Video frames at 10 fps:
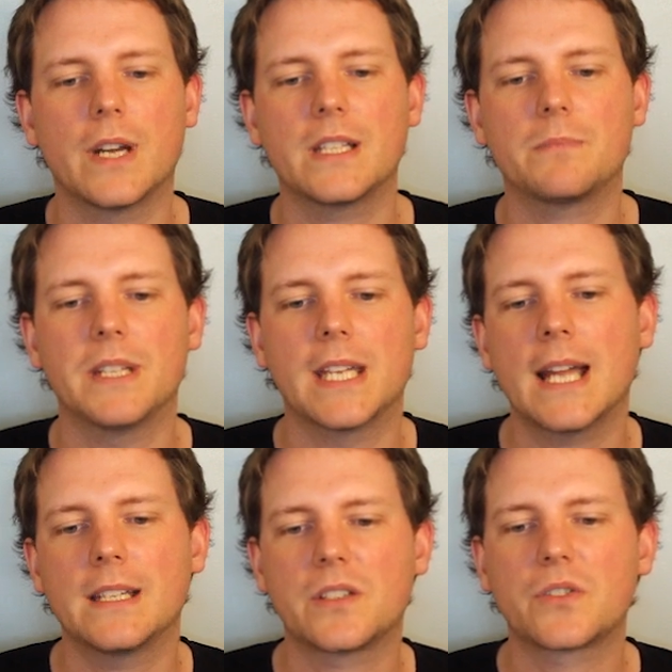rate
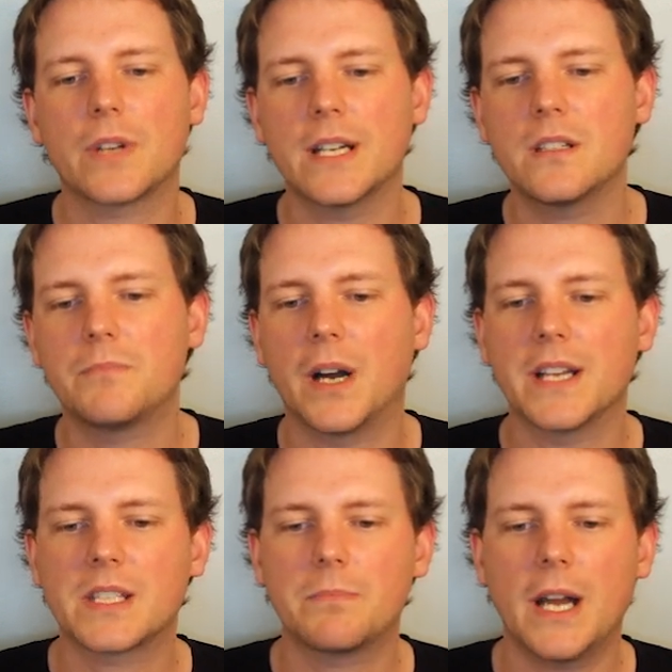began its trend by
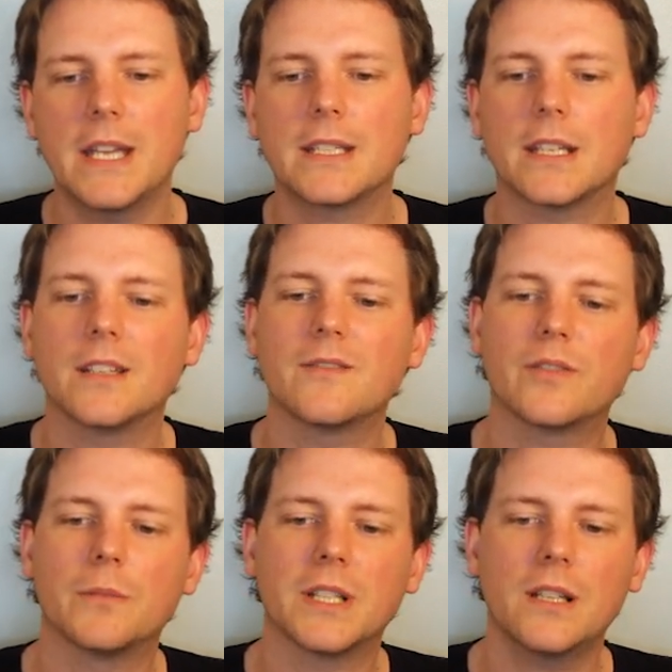spiking
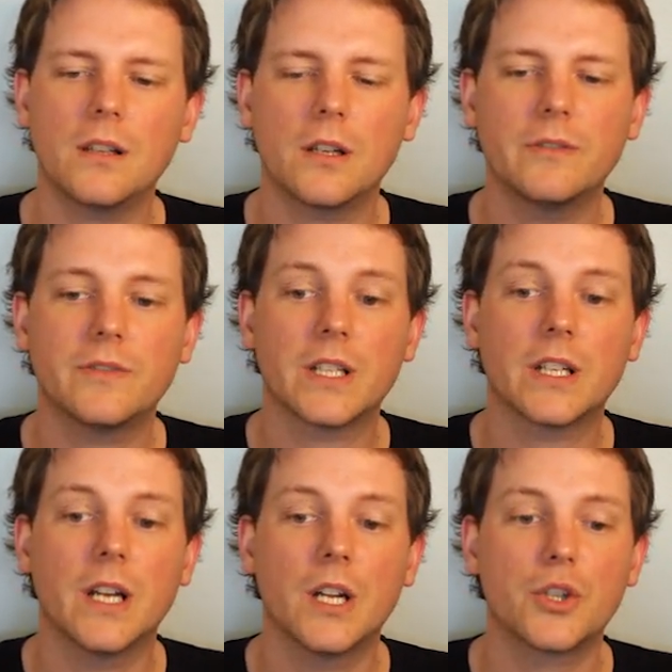from a little
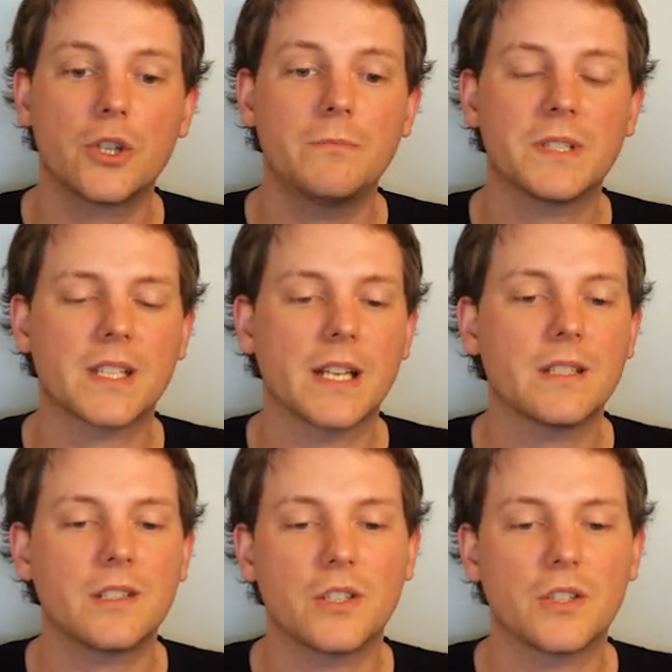over
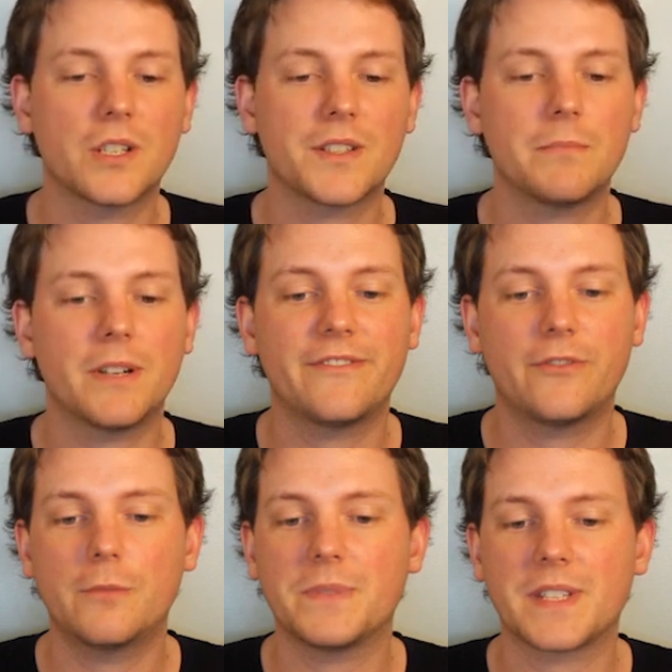2% to just above
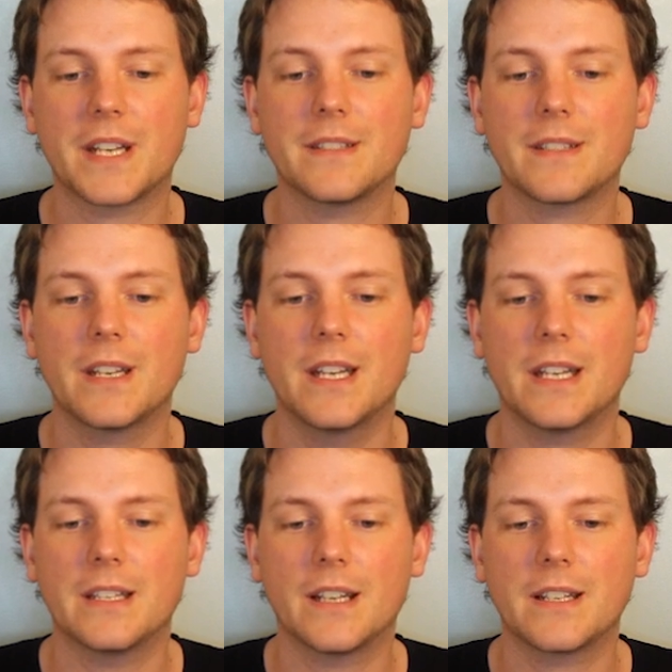4%
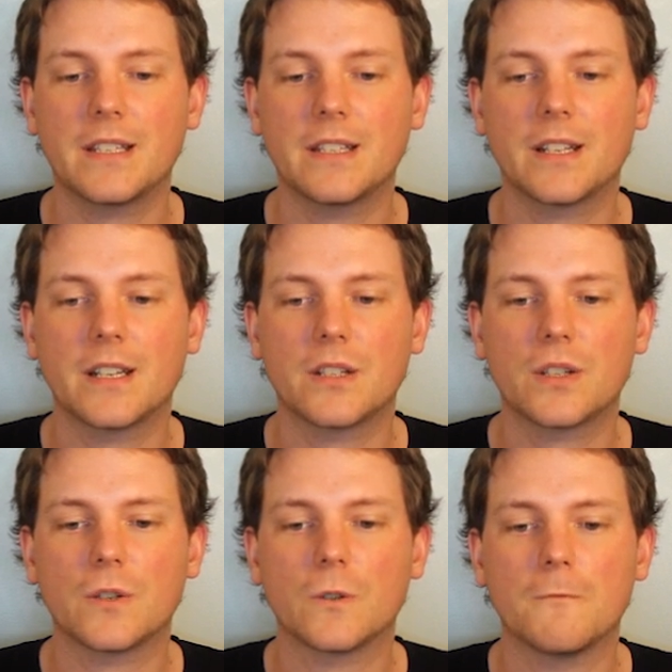in
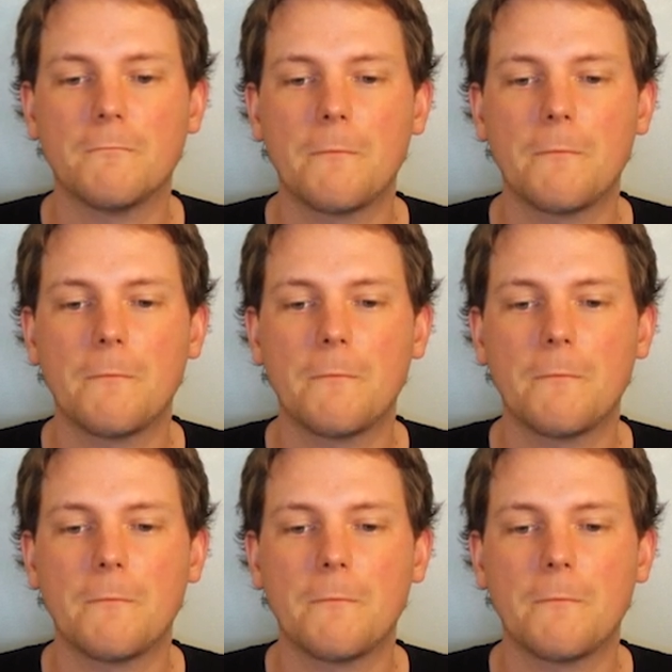1992.